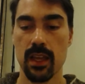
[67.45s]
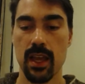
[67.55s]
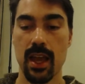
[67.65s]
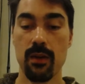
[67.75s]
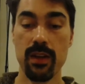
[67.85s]

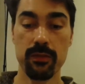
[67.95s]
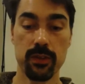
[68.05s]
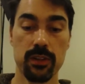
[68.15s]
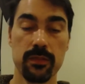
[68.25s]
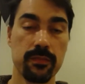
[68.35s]

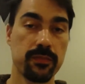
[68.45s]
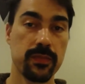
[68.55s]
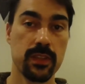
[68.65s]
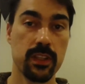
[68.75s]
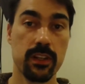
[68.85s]
However,
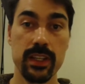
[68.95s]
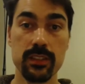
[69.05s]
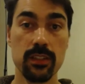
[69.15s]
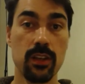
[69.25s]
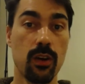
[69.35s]
there is
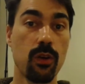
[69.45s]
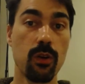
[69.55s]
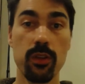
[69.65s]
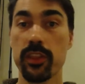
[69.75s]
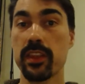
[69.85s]
a
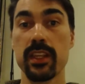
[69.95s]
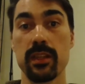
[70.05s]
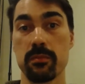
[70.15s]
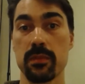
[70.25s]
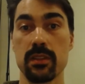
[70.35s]
whole
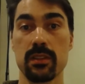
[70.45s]
theme